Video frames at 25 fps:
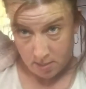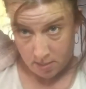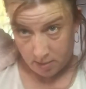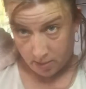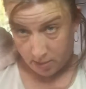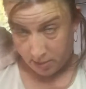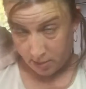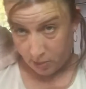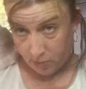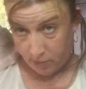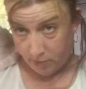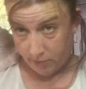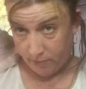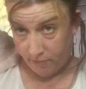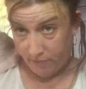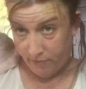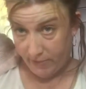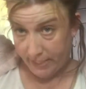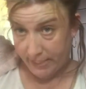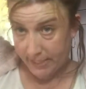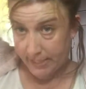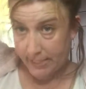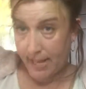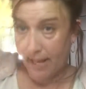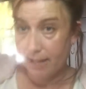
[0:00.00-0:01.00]
because you can
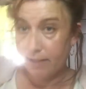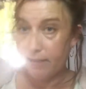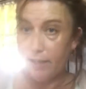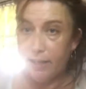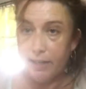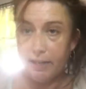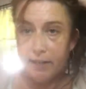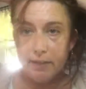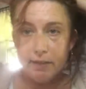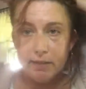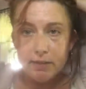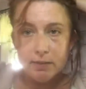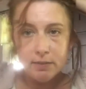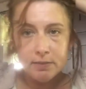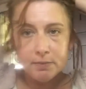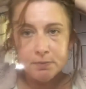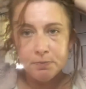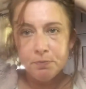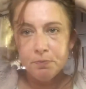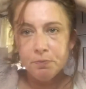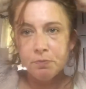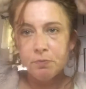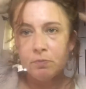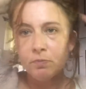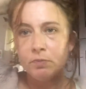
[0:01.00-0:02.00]
fix that later.
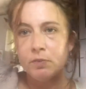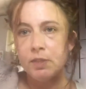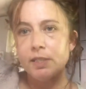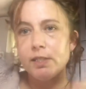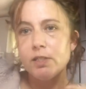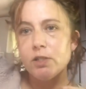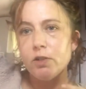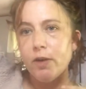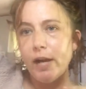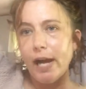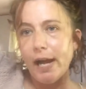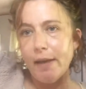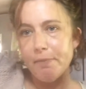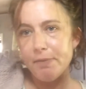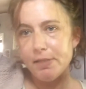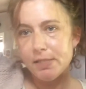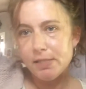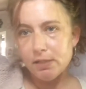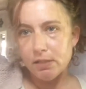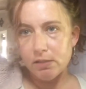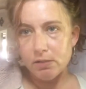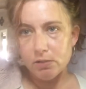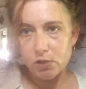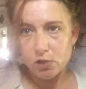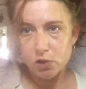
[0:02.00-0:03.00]
Let's grab
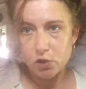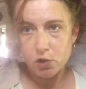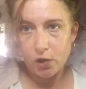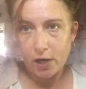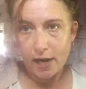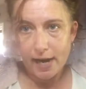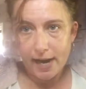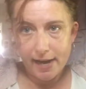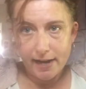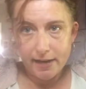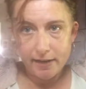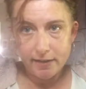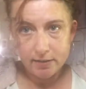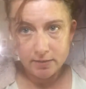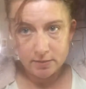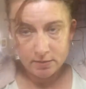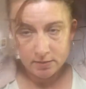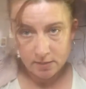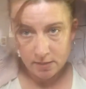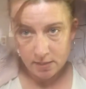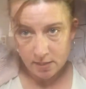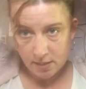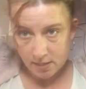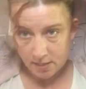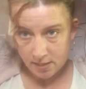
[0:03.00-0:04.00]
this little stray.
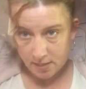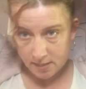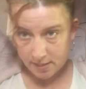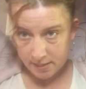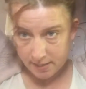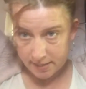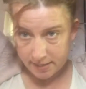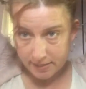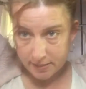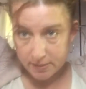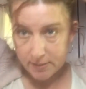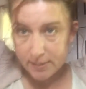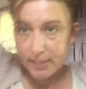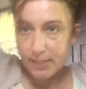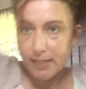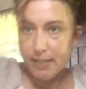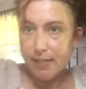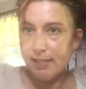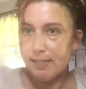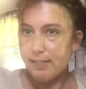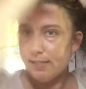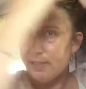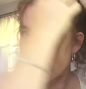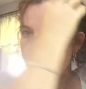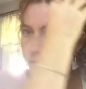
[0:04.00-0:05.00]
And there, see,
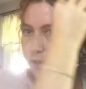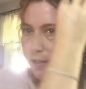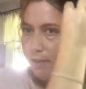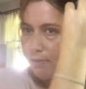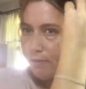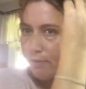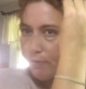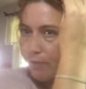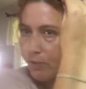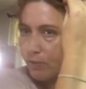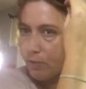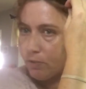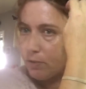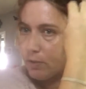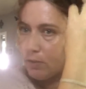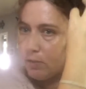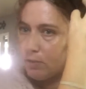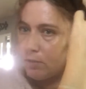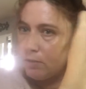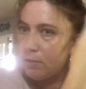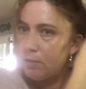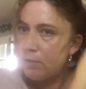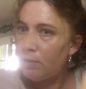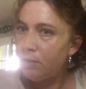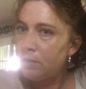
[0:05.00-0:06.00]
I still have a few
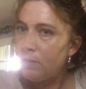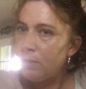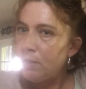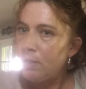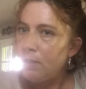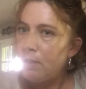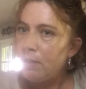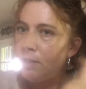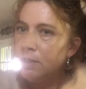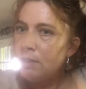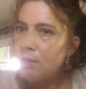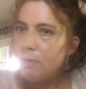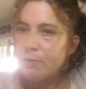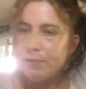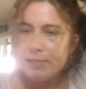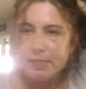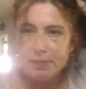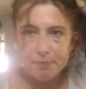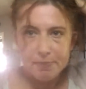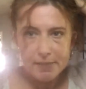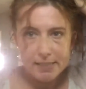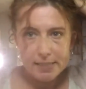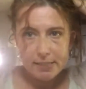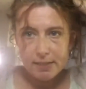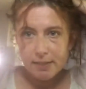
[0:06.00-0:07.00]
little
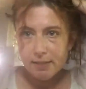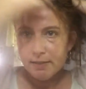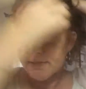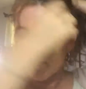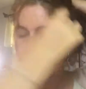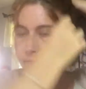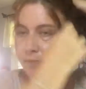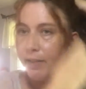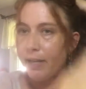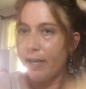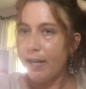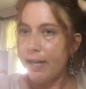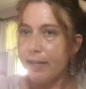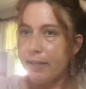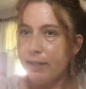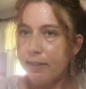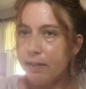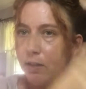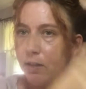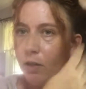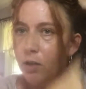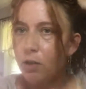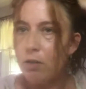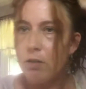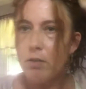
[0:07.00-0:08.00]
wispies that I can
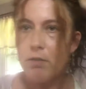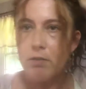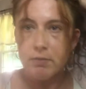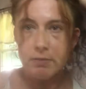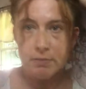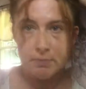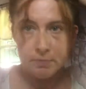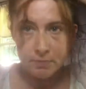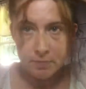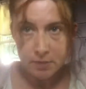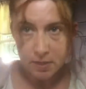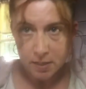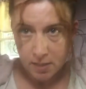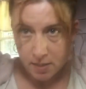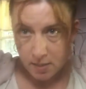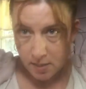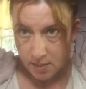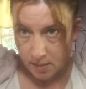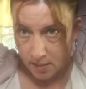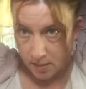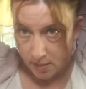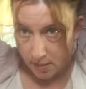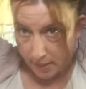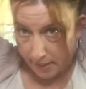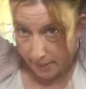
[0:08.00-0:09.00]
curl
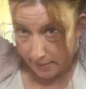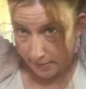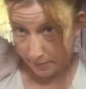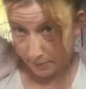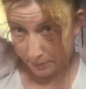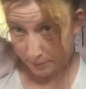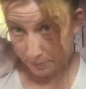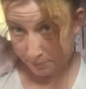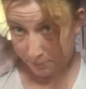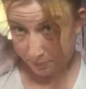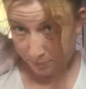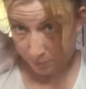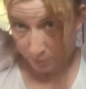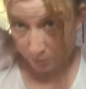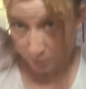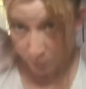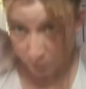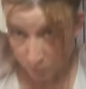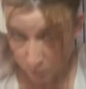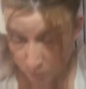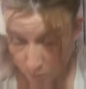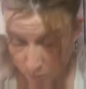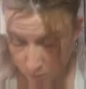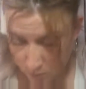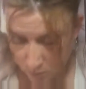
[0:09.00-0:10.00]
later.
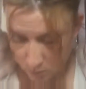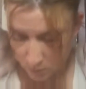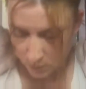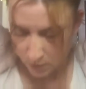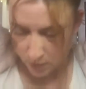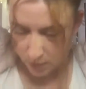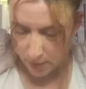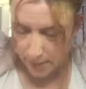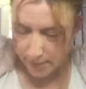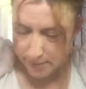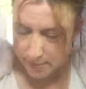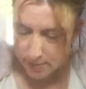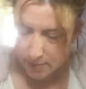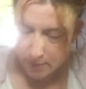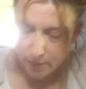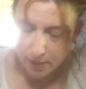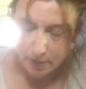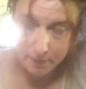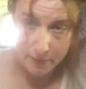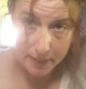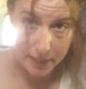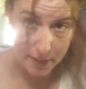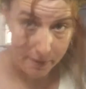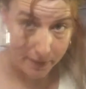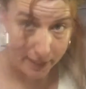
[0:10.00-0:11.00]
All right, so here
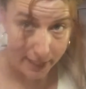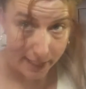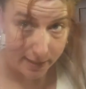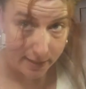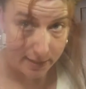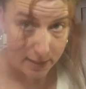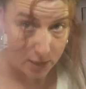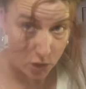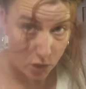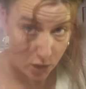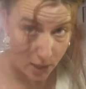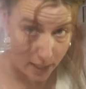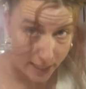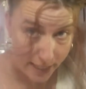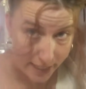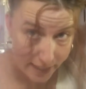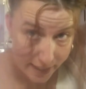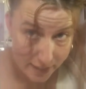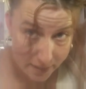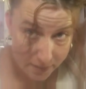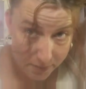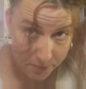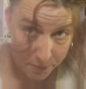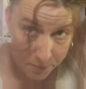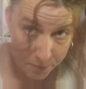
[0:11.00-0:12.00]
we go again. Let's try it
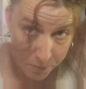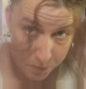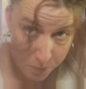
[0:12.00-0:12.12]
again.